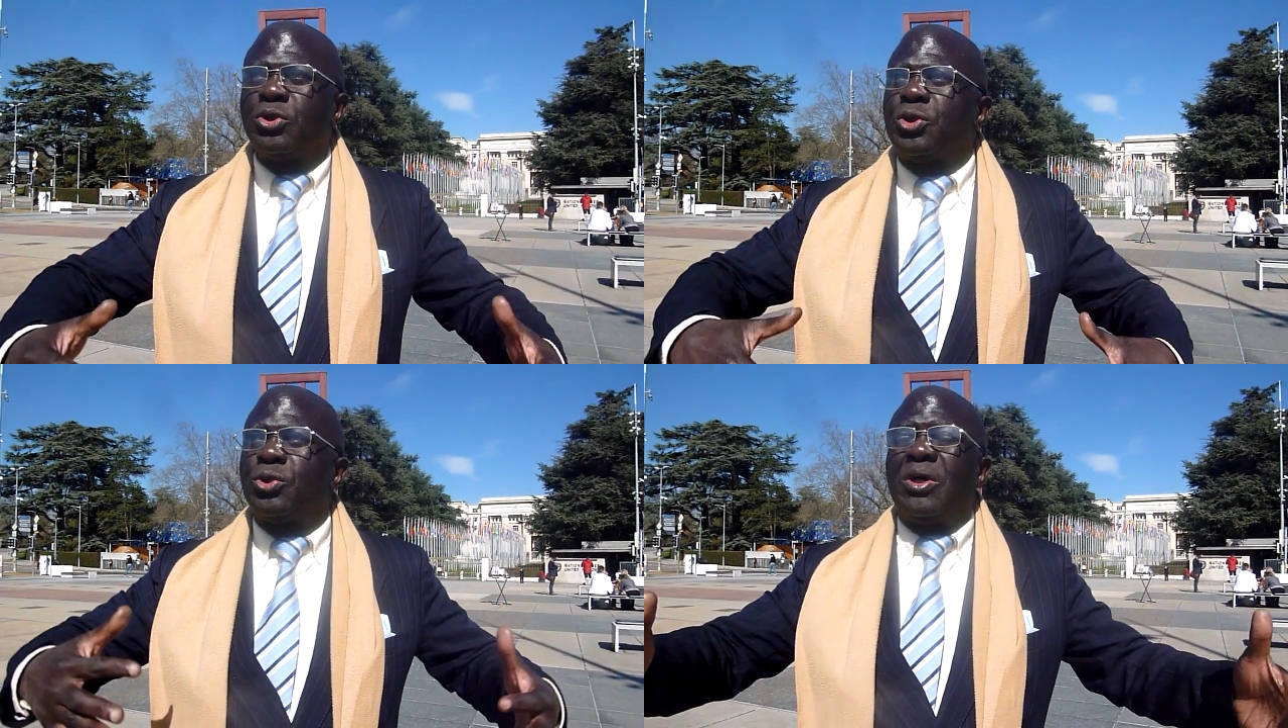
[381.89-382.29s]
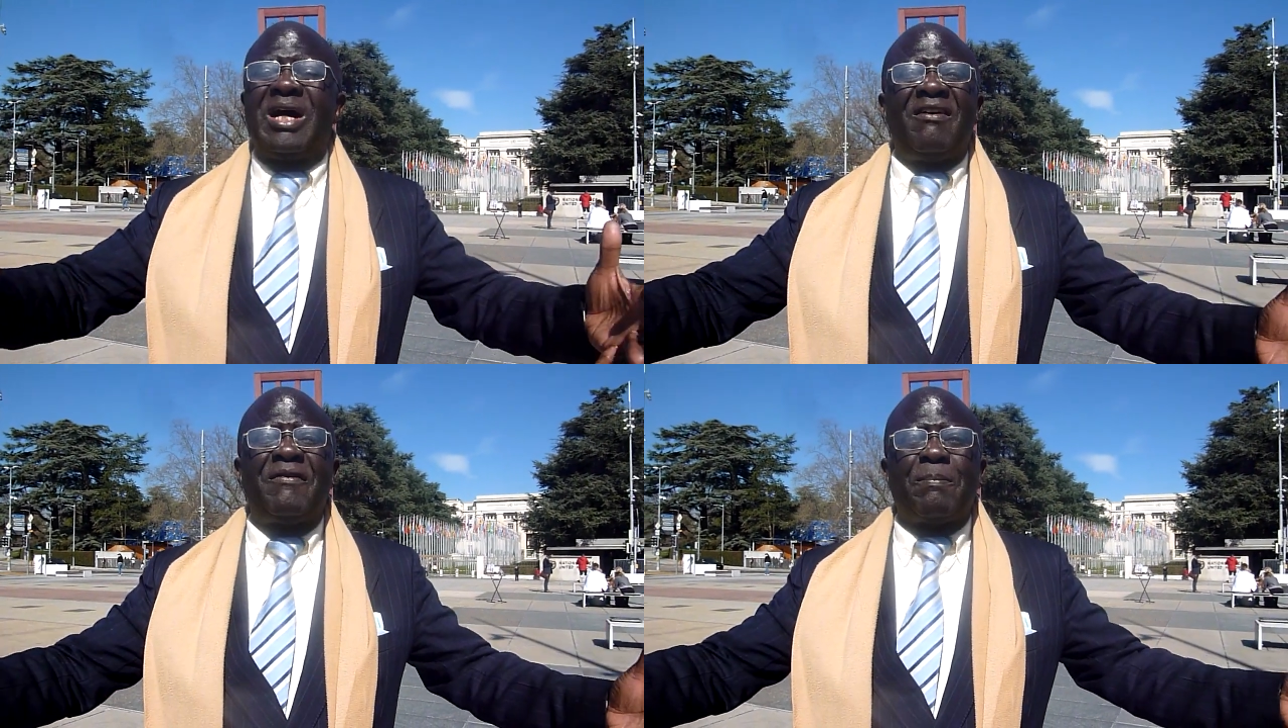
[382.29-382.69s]
should
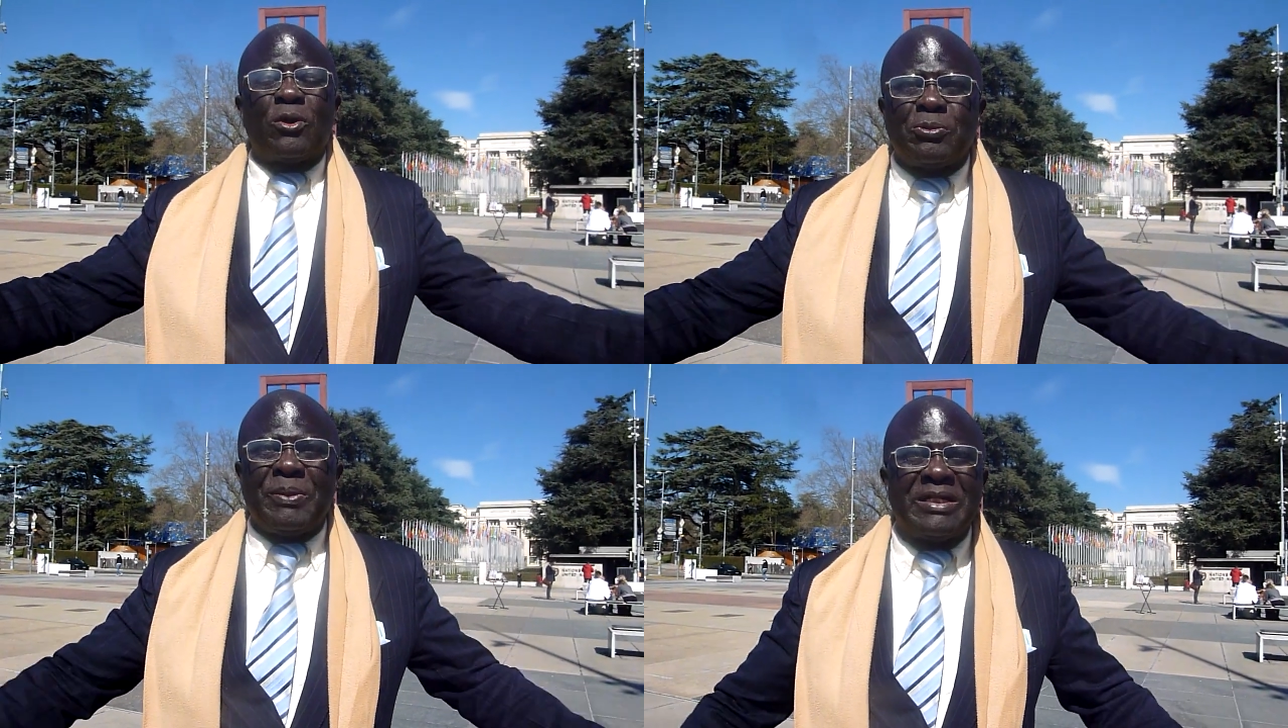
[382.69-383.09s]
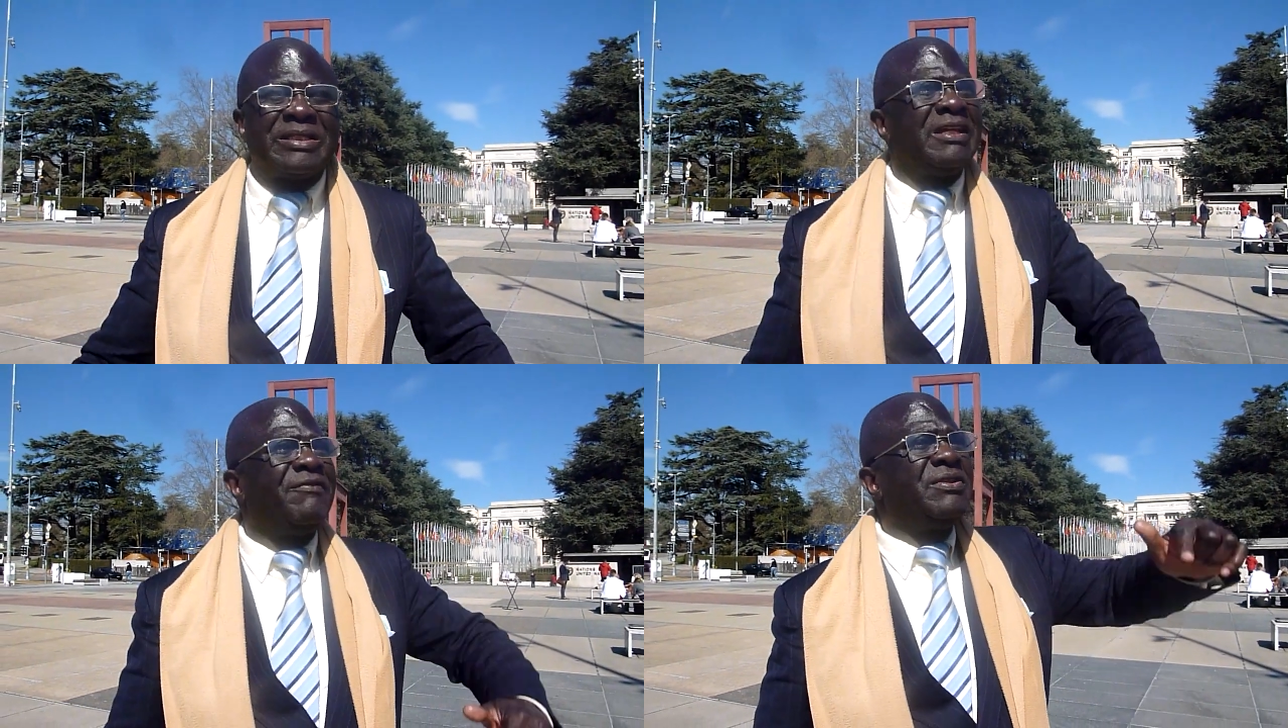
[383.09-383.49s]
have a
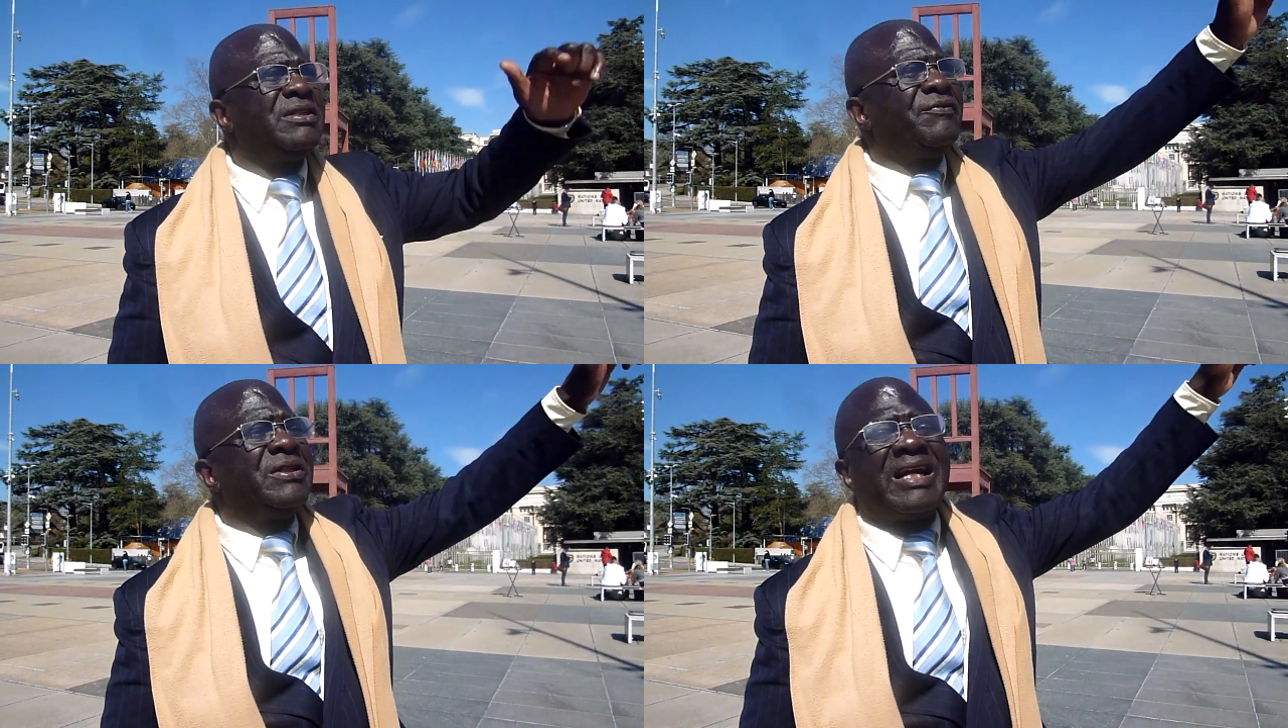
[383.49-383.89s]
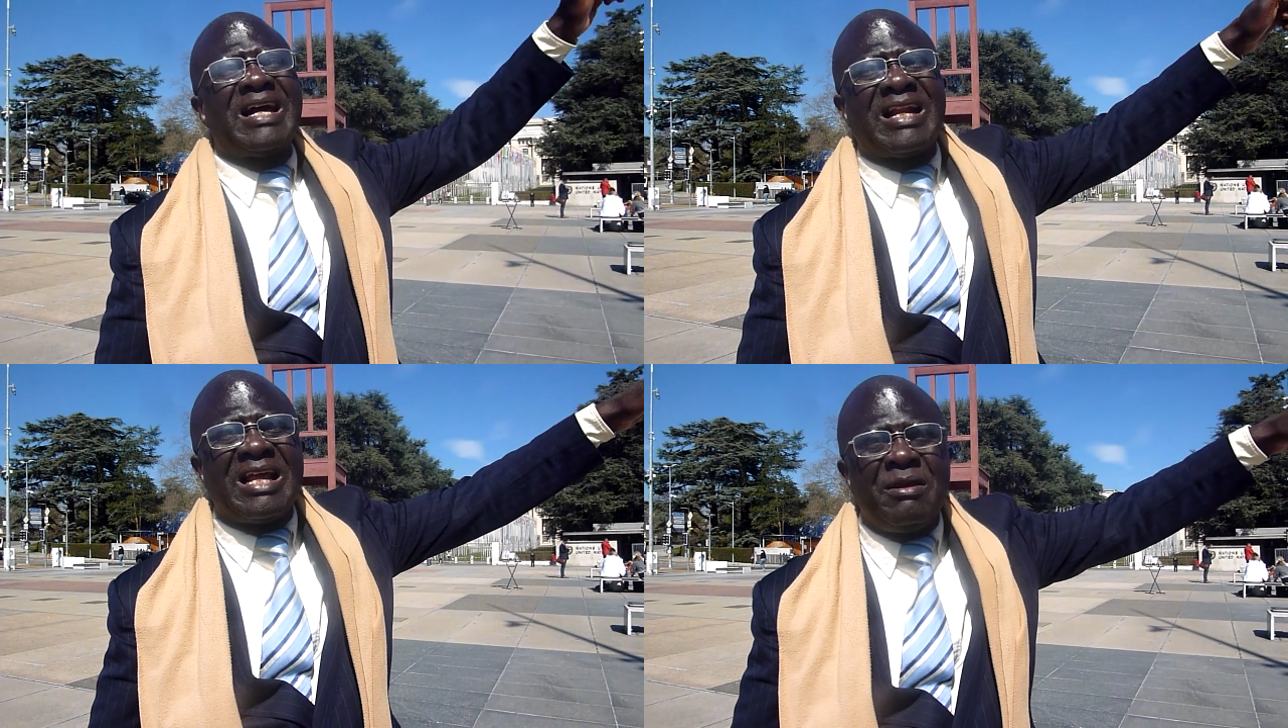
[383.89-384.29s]
prosperity, even if in
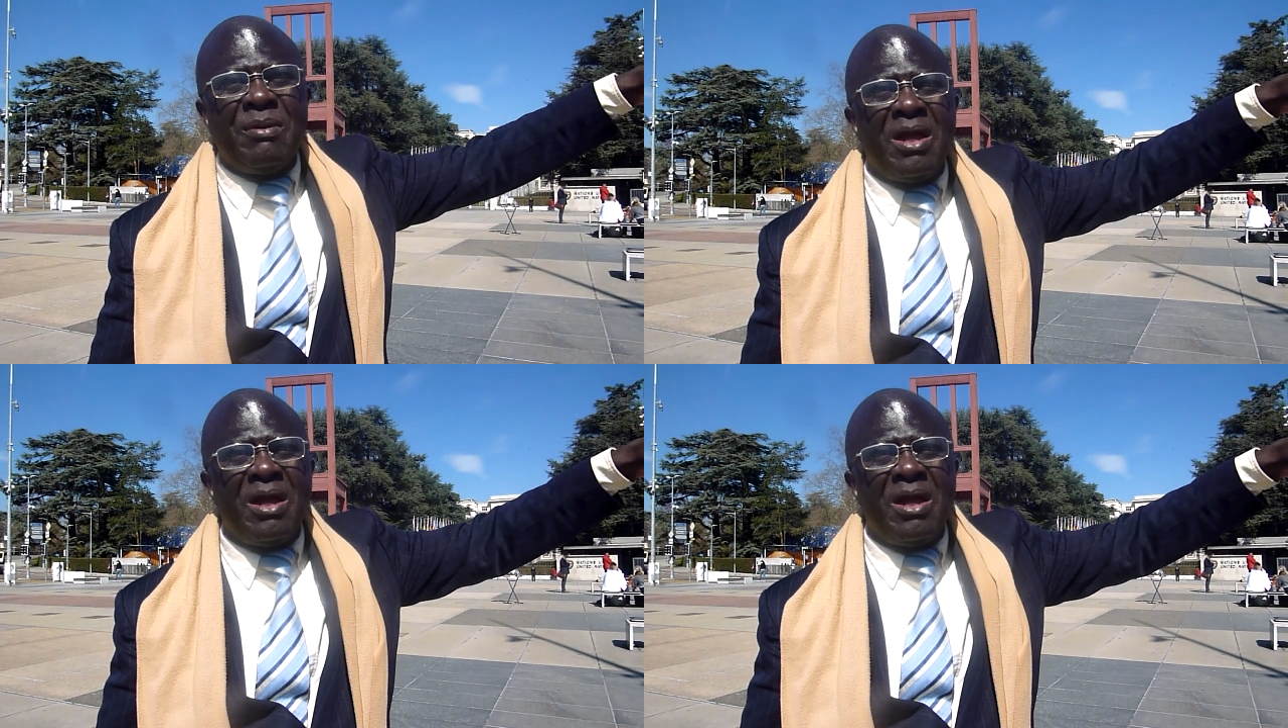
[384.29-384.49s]
the